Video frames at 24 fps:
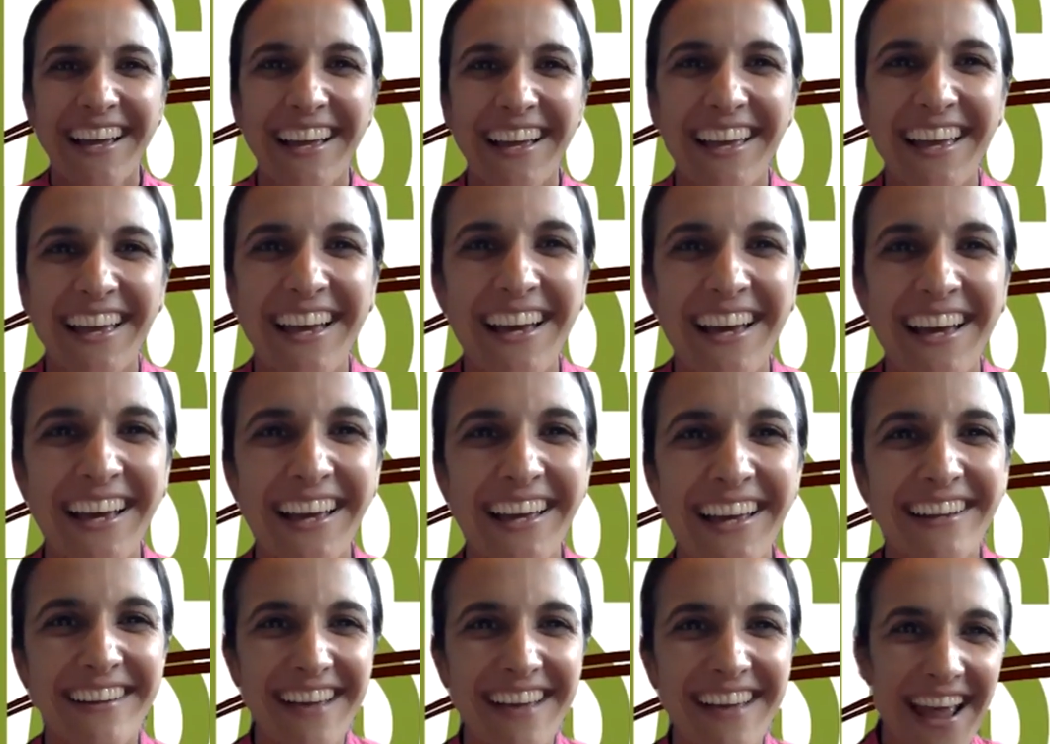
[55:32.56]

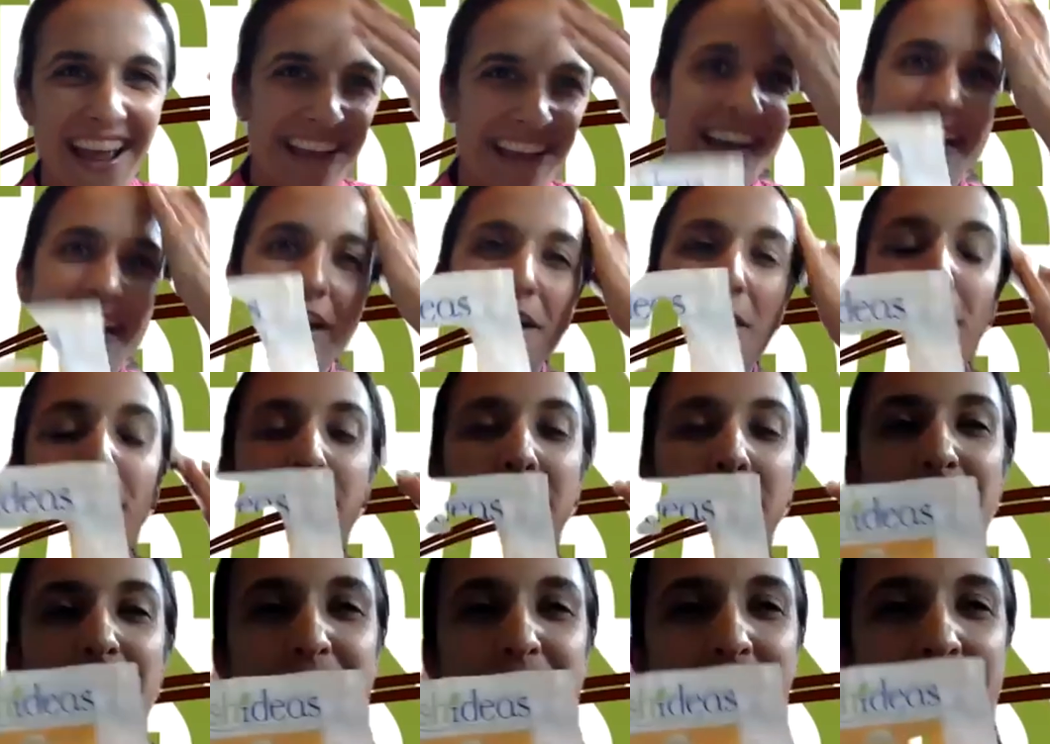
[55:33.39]
Good, okay.
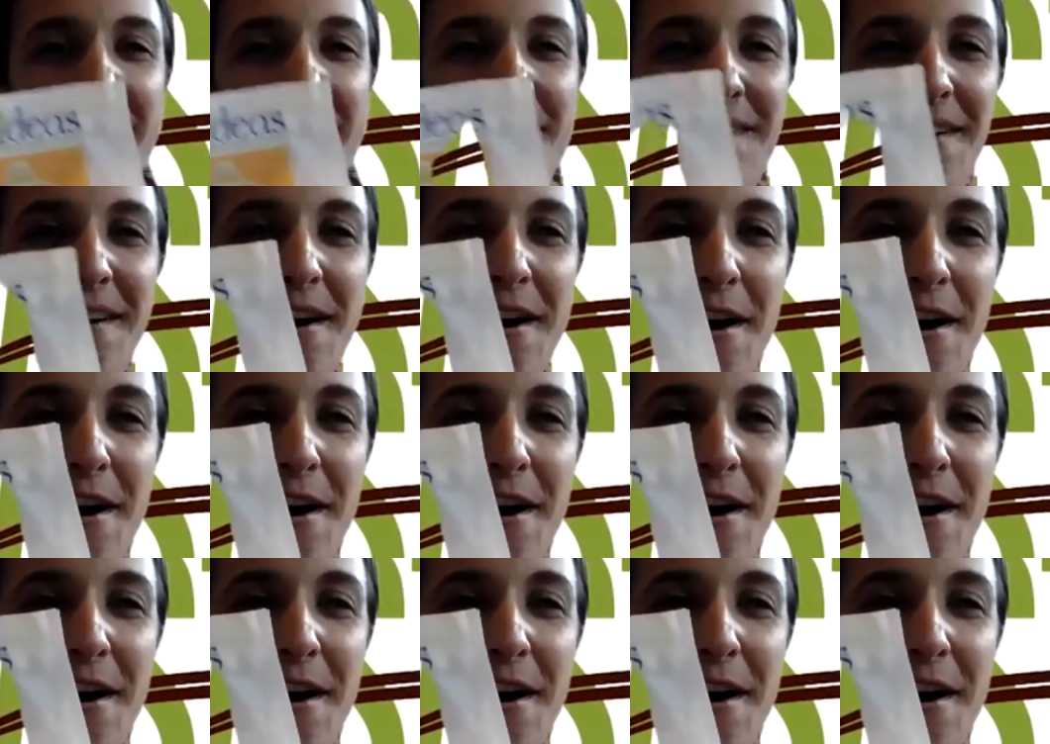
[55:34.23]
What about